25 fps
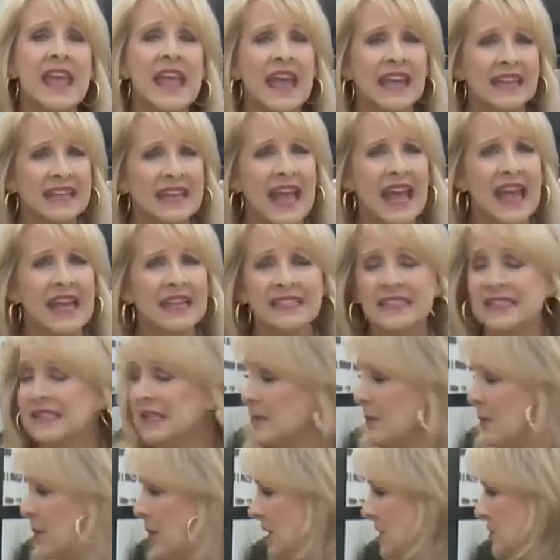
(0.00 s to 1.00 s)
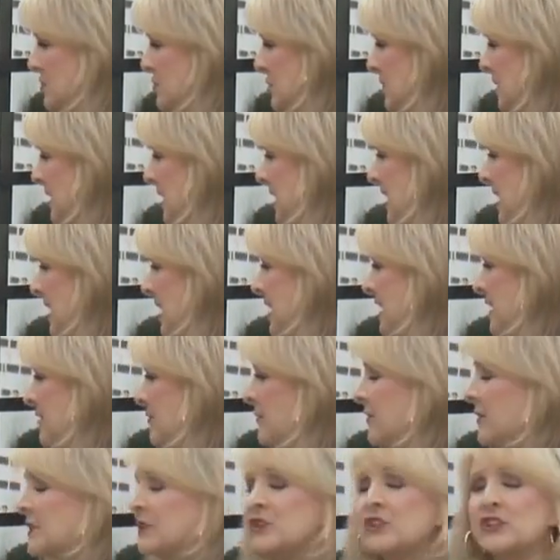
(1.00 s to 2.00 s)
And it has them wondering
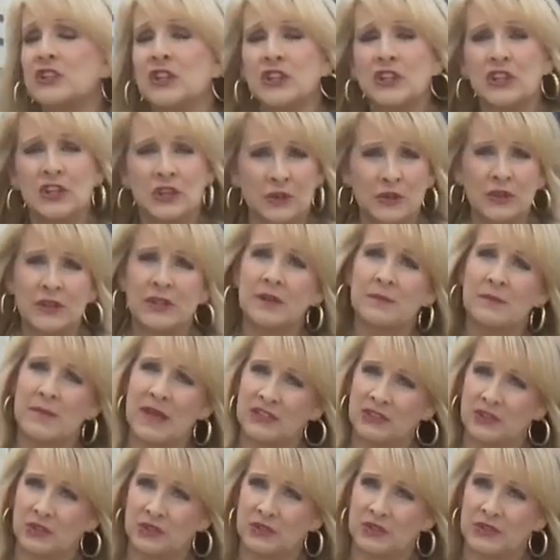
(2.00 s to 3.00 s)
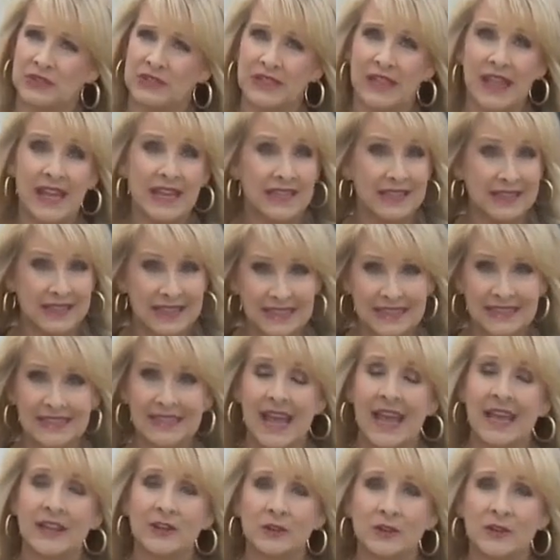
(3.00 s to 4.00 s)
if security measures like this
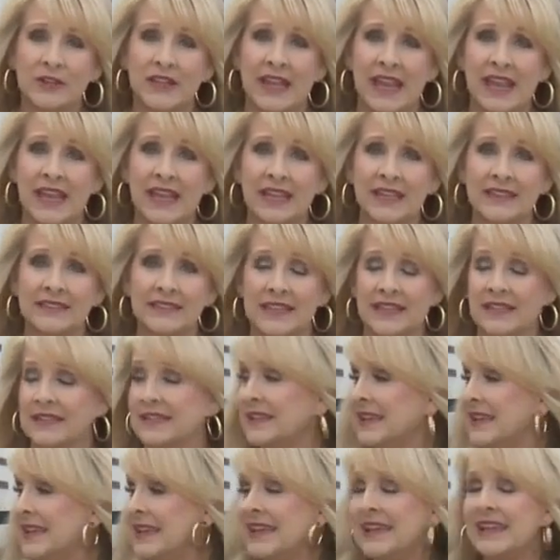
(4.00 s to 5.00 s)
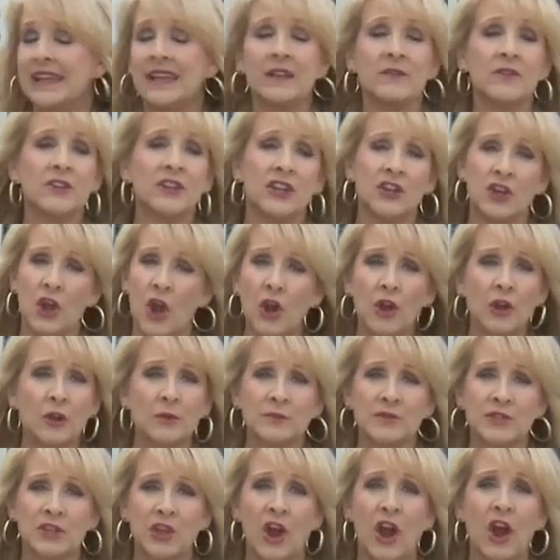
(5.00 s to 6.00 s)
iron gate and even an
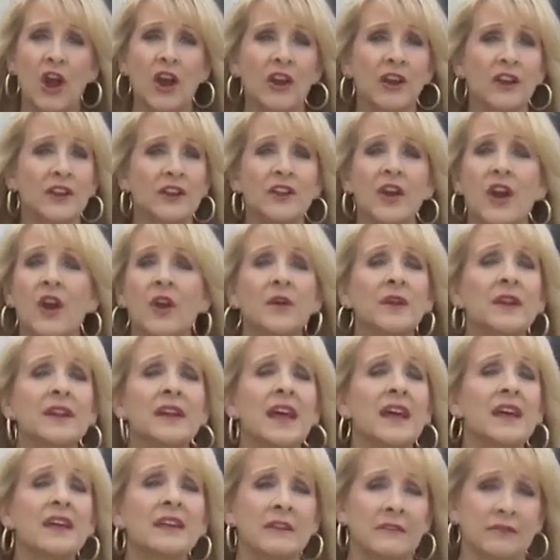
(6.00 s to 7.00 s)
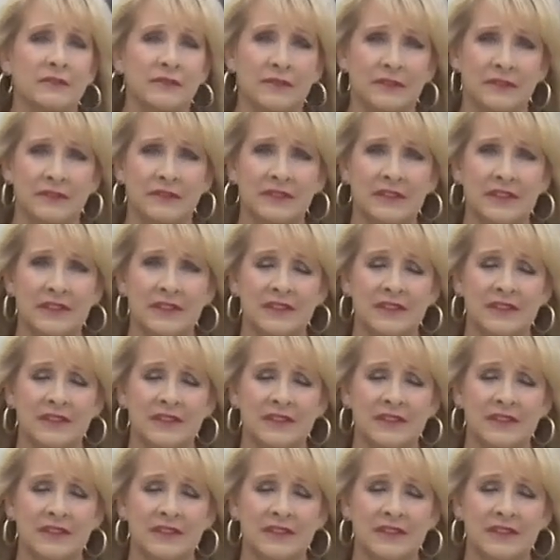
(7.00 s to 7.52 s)
armed guard are enough.